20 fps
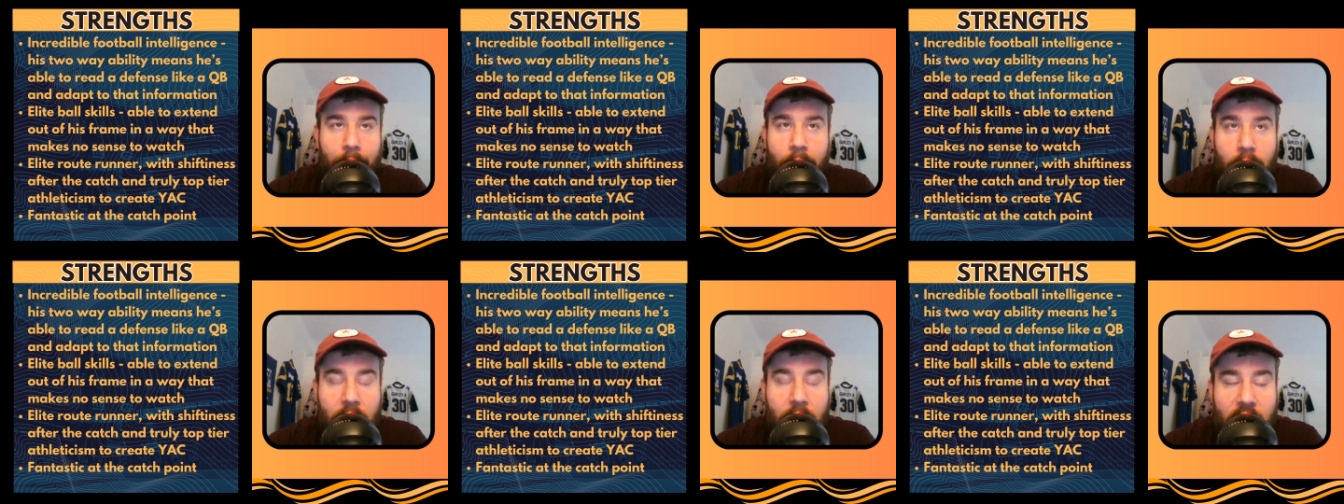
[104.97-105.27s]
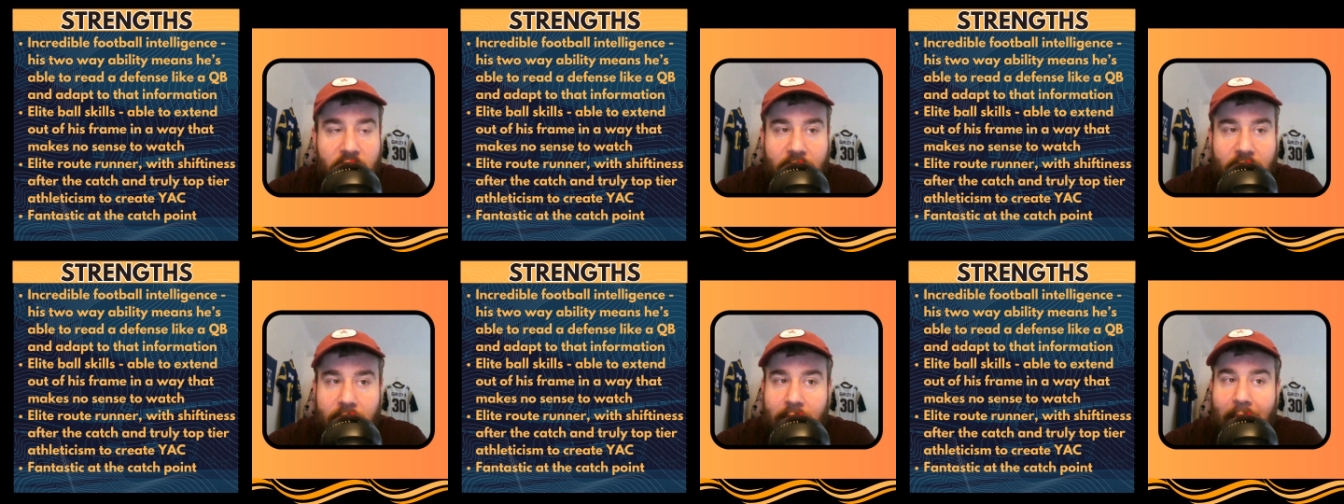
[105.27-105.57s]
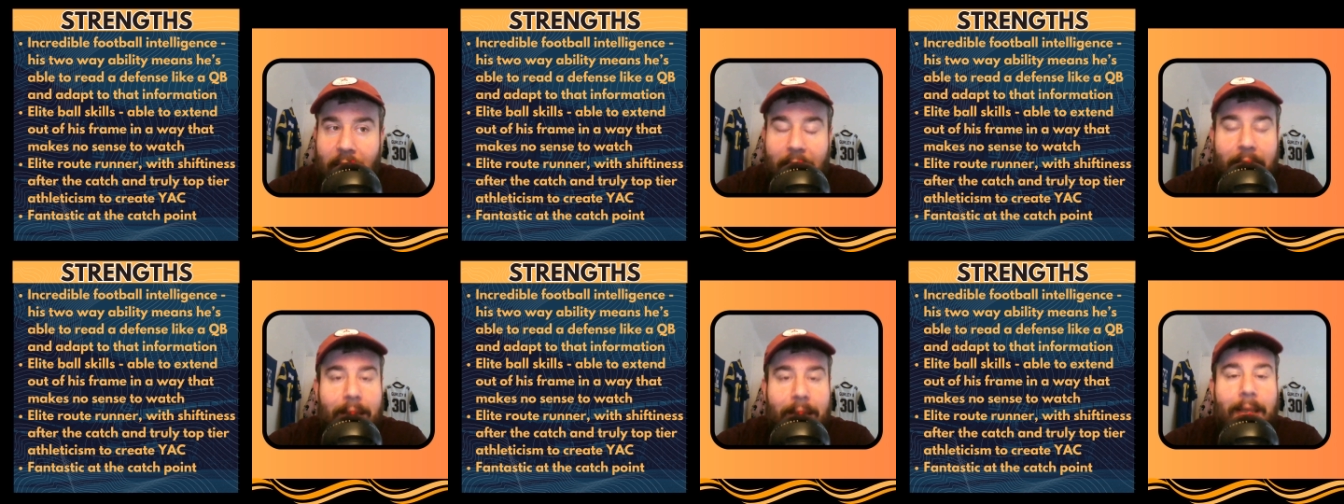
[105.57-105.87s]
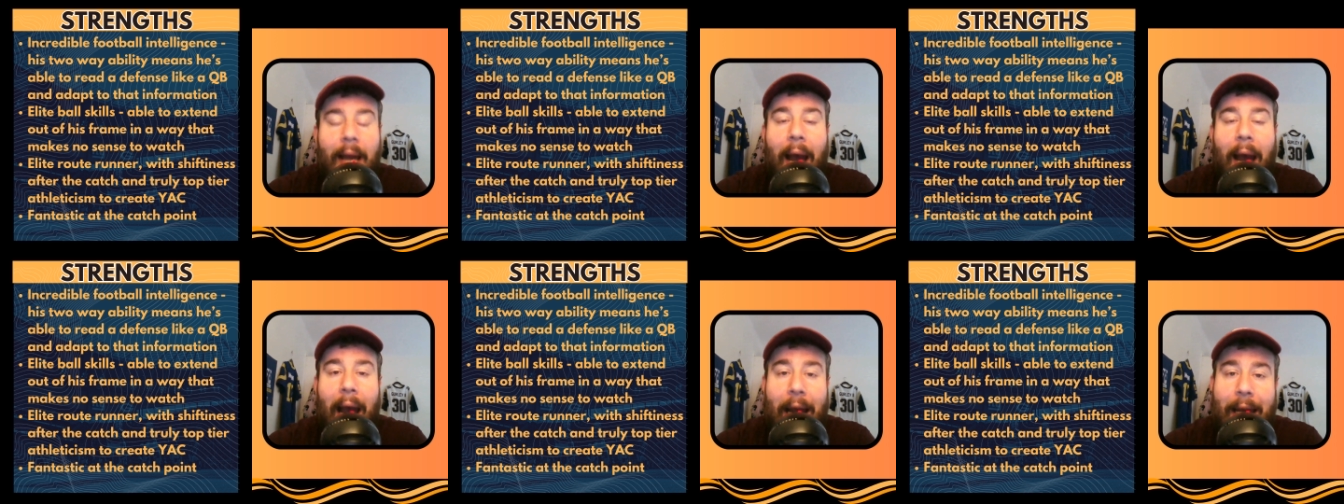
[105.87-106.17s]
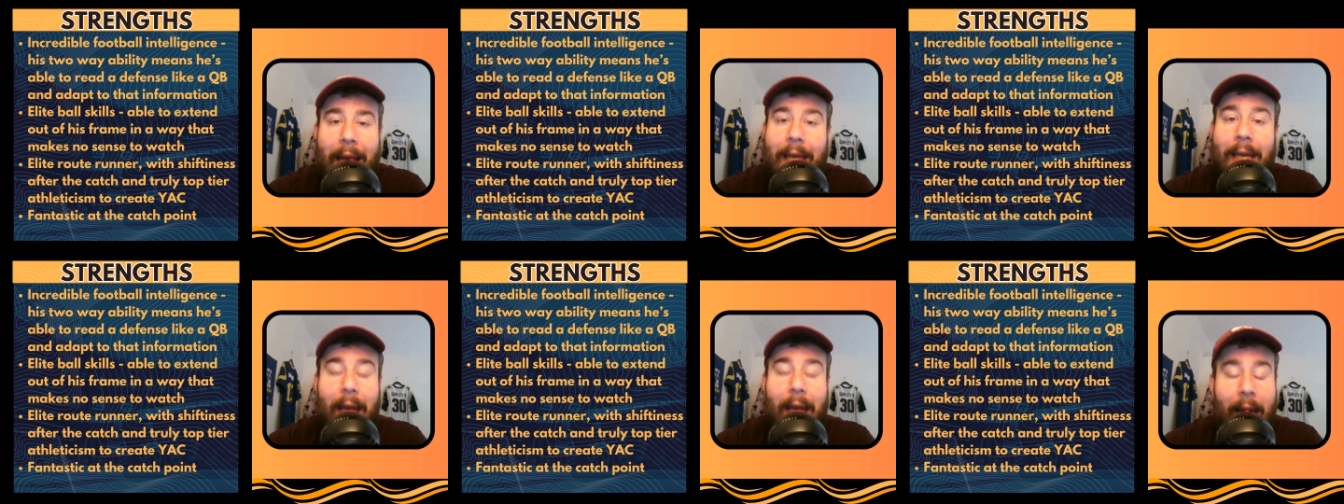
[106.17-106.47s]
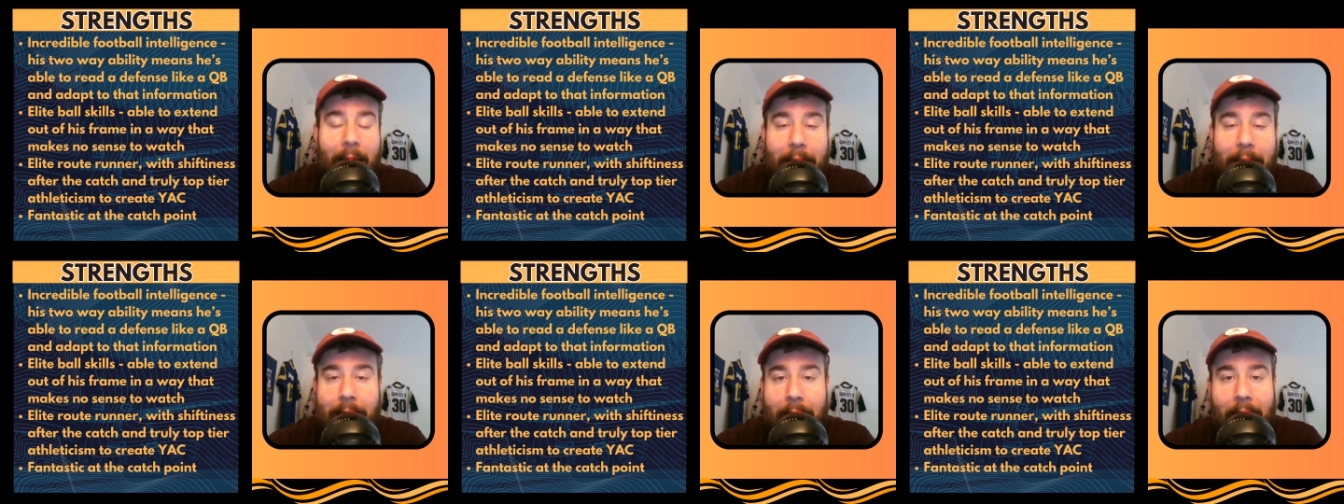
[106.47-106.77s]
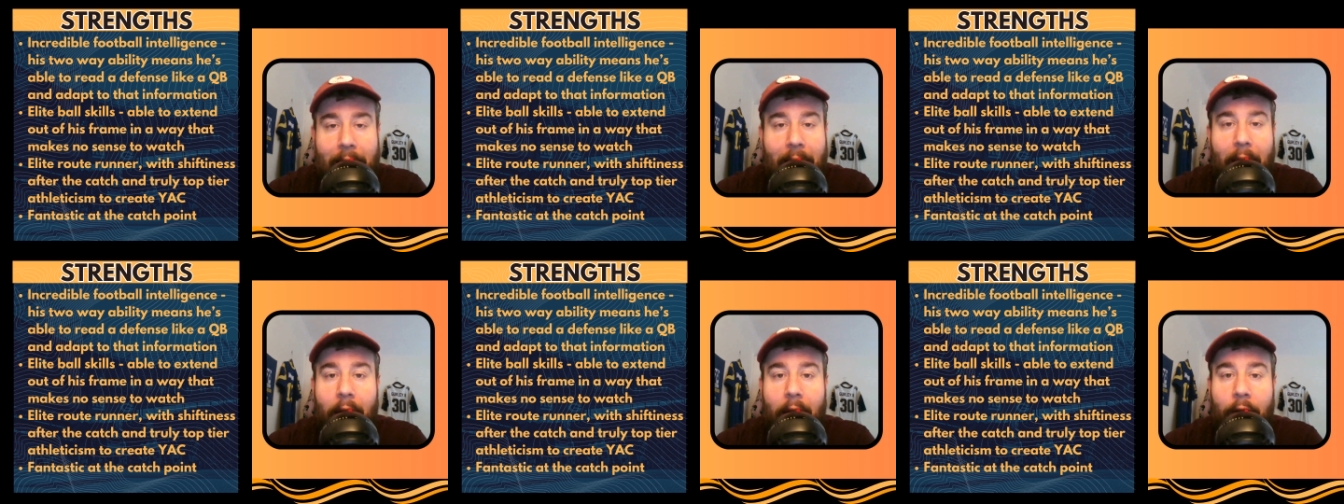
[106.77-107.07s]
6 to 8 years in the
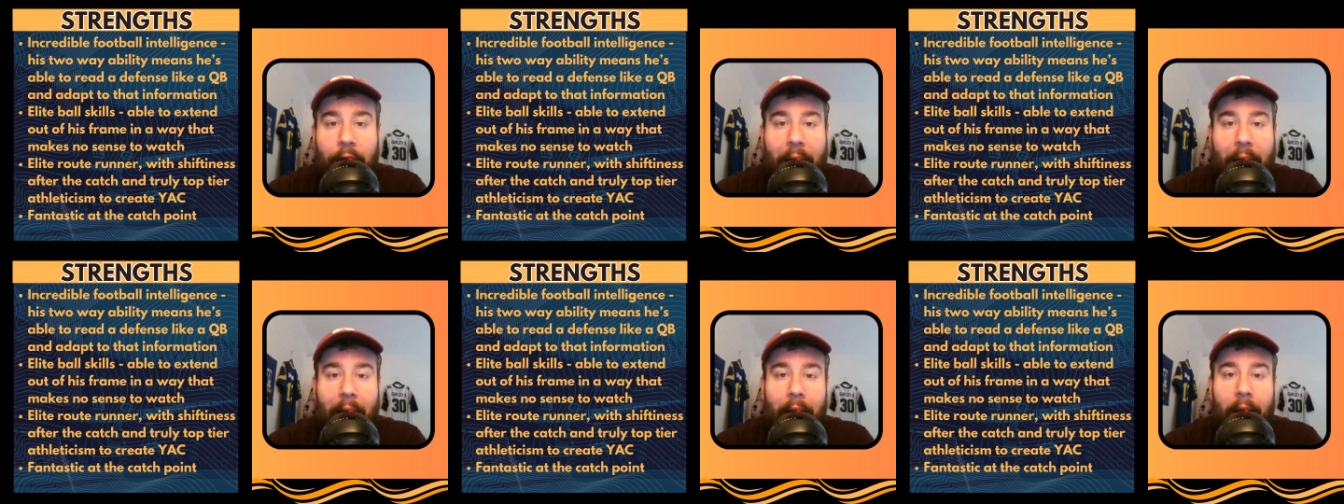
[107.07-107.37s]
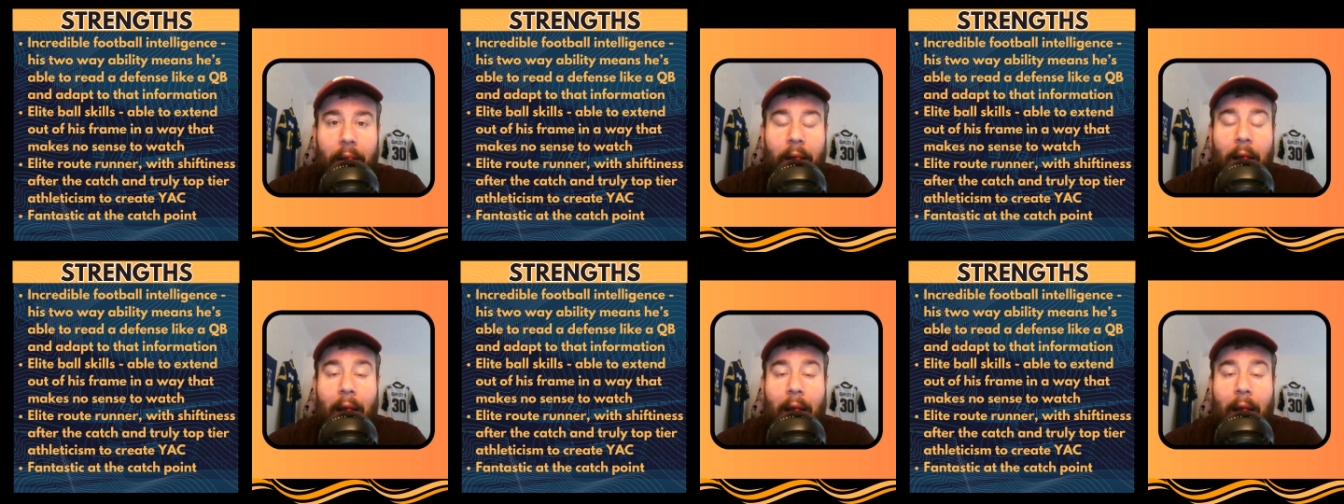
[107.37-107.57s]
NFL.